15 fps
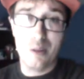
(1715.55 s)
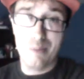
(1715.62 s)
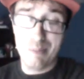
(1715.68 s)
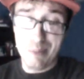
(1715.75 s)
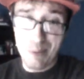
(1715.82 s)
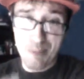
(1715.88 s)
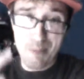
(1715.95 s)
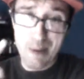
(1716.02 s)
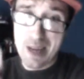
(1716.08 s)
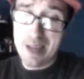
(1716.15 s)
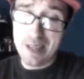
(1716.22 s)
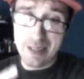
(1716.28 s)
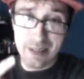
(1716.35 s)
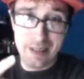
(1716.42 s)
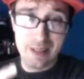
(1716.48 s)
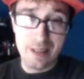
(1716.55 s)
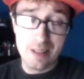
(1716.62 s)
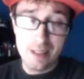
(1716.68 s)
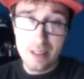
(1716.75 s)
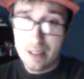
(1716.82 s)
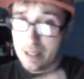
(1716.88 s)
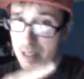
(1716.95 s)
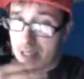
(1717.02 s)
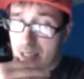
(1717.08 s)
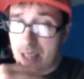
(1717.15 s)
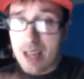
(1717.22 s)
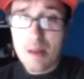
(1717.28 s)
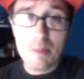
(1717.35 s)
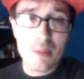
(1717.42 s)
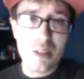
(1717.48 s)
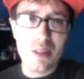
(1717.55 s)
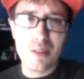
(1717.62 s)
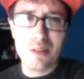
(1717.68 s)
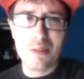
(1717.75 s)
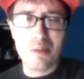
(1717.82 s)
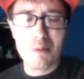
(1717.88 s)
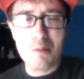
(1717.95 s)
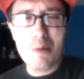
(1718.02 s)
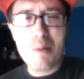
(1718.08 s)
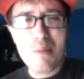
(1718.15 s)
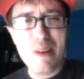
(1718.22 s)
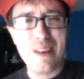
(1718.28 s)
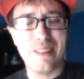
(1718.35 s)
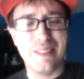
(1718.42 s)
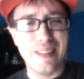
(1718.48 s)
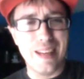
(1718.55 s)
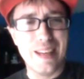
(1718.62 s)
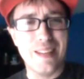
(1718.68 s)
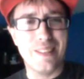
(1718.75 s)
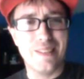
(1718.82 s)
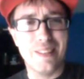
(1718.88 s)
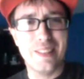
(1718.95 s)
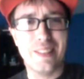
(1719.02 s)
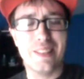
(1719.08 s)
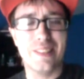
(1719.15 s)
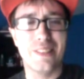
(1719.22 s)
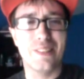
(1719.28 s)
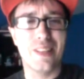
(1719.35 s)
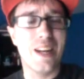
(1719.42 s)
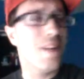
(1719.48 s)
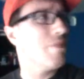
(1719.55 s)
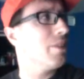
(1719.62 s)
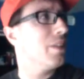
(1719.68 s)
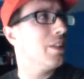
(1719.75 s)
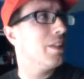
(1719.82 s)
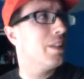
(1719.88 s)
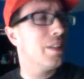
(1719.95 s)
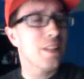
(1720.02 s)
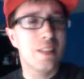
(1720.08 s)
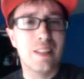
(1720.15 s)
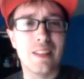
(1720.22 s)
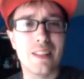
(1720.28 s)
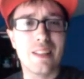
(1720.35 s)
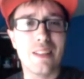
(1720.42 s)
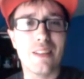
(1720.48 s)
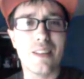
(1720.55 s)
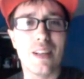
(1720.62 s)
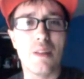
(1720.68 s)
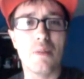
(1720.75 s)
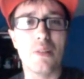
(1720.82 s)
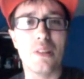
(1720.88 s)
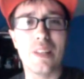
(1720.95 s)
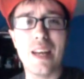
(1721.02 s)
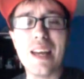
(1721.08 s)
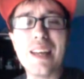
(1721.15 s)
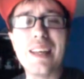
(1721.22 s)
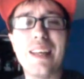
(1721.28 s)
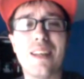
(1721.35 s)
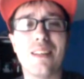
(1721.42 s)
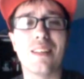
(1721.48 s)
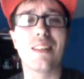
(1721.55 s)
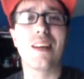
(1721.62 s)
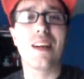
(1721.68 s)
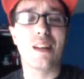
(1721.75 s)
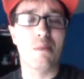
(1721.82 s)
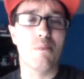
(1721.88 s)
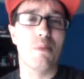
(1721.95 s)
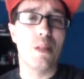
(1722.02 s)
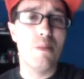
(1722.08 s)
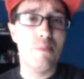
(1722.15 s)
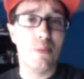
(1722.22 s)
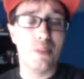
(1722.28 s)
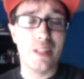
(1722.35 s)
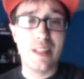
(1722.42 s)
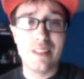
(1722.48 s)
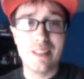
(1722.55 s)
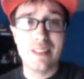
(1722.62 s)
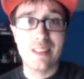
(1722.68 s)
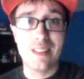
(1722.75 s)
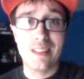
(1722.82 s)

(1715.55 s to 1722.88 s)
But man, it came close. And what about that drinking and driving? You know, that kill a lot of people. That's.